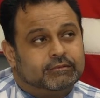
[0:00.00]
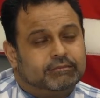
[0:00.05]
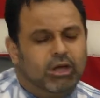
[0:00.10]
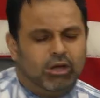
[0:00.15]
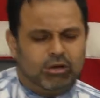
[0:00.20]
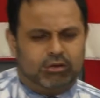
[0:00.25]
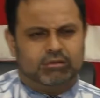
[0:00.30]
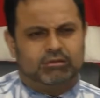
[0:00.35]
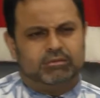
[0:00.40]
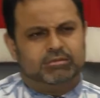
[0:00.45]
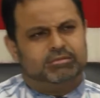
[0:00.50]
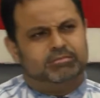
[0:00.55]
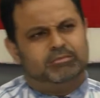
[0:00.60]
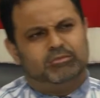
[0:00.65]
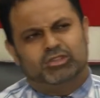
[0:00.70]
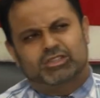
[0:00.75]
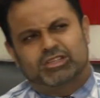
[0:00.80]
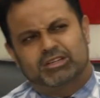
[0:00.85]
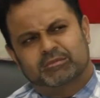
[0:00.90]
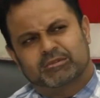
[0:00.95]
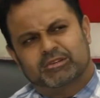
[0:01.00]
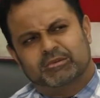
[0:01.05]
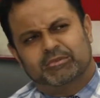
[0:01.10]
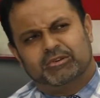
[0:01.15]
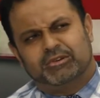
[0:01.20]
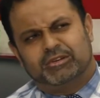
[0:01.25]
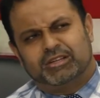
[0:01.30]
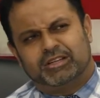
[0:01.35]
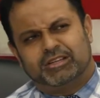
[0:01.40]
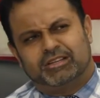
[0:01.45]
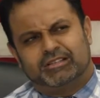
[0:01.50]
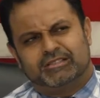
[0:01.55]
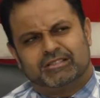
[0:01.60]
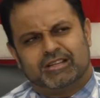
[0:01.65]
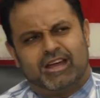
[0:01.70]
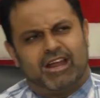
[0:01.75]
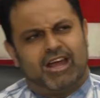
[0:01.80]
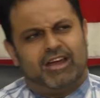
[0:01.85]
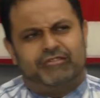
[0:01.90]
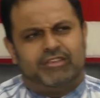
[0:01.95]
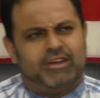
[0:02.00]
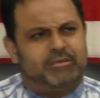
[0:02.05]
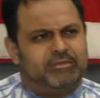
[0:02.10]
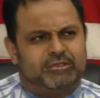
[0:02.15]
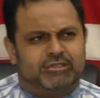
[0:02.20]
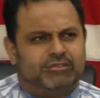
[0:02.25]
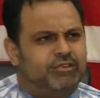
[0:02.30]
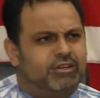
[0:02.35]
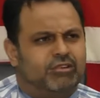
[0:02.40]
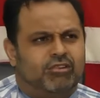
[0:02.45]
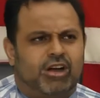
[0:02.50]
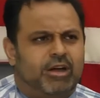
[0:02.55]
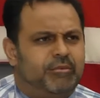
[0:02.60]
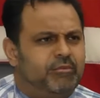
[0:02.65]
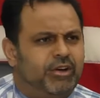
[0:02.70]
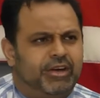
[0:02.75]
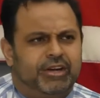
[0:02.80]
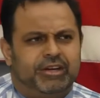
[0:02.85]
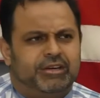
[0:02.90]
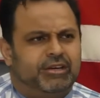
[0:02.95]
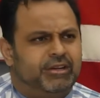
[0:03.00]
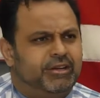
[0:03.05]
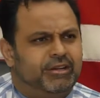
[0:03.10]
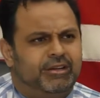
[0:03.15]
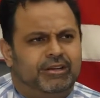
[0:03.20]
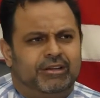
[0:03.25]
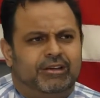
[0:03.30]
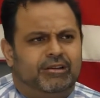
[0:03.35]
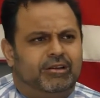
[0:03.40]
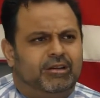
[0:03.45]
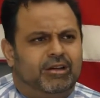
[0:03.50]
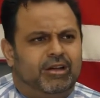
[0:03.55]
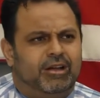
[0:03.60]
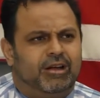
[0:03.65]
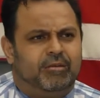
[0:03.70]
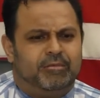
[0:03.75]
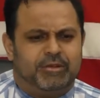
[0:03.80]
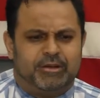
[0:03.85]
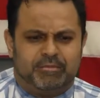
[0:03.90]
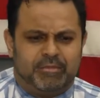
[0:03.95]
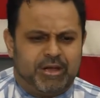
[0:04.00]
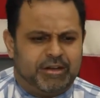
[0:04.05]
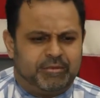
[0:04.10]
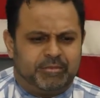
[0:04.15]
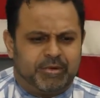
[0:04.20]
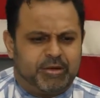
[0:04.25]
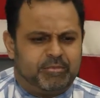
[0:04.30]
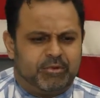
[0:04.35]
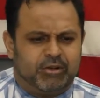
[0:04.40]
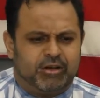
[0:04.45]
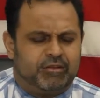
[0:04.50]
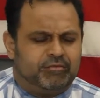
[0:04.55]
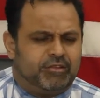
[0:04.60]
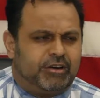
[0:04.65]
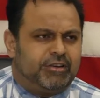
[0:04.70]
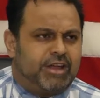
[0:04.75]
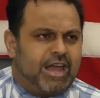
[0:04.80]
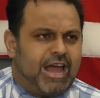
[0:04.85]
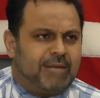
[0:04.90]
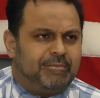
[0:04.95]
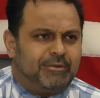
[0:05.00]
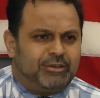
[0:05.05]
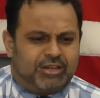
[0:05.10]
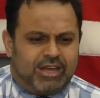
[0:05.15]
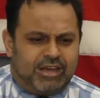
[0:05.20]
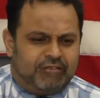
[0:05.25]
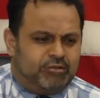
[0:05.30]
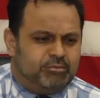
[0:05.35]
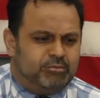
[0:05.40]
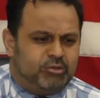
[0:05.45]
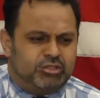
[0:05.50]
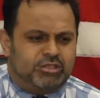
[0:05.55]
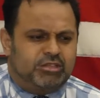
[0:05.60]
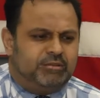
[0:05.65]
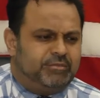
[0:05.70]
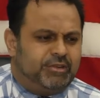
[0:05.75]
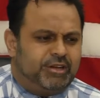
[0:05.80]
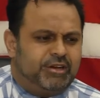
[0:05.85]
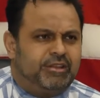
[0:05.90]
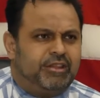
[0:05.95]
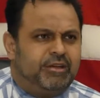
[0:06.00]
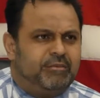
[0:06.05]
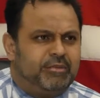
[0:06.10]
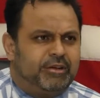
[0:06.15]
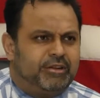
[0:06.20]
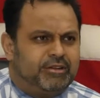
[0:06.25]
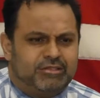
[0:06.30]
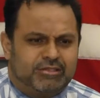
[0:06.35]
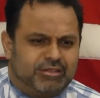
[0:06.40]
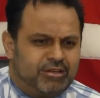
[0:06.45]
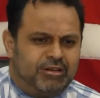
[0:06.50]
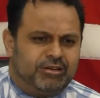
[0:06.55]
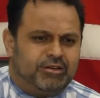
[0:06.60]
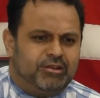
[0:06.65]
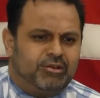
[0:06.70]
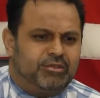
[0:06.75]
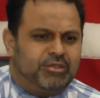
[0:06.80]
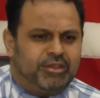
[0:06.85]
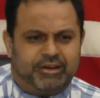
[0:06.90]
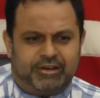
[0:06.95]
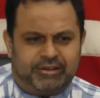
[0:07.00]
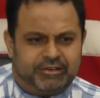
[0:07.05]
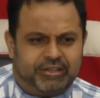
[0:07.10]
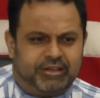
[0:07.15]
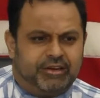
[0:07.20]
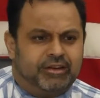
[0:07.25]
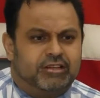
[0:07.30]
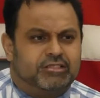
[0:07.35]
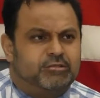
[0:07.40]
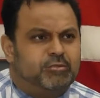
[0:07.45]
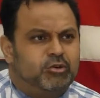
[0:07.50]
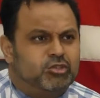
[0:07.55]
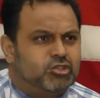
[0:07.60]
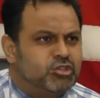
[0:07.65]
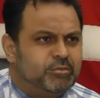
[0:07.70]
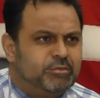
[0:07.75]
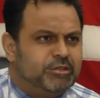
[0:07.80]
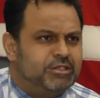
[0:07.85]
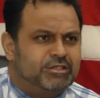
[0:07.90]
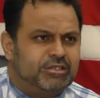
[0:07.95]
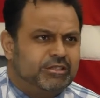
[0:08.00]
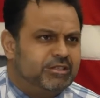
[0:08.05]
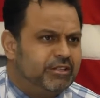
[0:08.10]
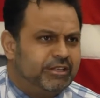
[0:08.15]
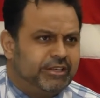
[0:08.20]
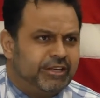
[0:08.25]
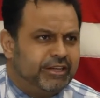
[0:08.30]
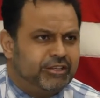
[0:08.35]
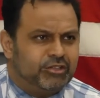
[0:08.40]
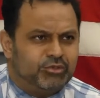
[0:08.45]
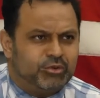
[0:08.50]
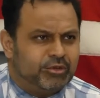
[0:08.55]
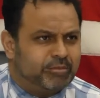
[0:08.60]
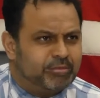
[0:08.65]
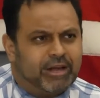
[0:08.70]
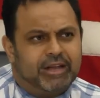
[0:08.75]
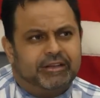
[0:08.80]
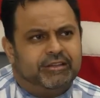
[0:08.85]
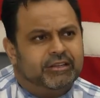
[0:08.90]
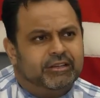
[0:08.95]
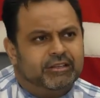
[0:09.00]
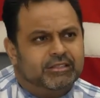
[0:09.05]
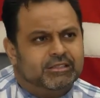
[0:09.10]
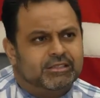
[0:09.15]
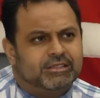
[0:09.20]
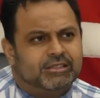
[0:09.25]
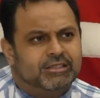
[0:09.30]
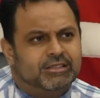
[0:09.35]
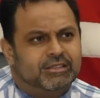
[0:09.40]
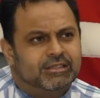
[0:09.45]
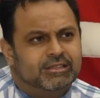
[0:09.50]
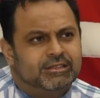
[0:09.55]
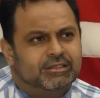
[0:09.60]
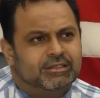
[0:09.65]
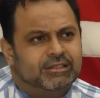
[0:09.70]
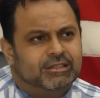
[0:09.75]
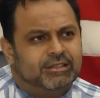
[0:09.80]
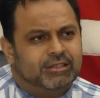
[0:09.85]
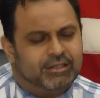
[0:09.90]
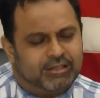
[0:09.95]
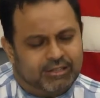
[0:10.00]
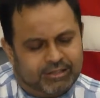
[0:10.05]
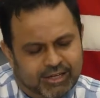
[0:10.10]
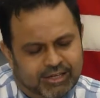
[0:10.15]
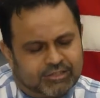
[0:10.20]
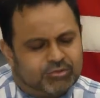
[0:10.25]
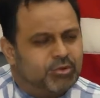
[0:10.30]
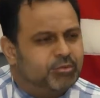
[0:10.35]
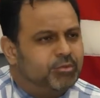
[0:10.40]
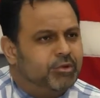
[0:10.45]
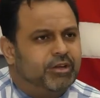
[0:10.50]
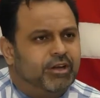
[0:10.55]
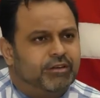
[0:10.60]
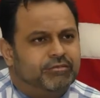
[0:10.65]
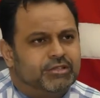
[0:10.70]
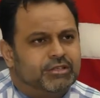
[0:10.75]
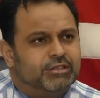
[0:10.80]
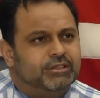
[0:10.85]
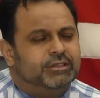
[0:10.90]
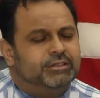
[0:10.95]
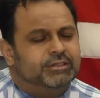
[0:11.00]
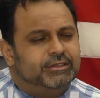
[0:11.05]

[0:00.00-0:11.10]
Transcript: No, Muslim community does not have that much of a crime rate. I mean, many people are very happy to have a Muslim near them because they're not supposed to be stealing and doing bad things. That's what we have, sir.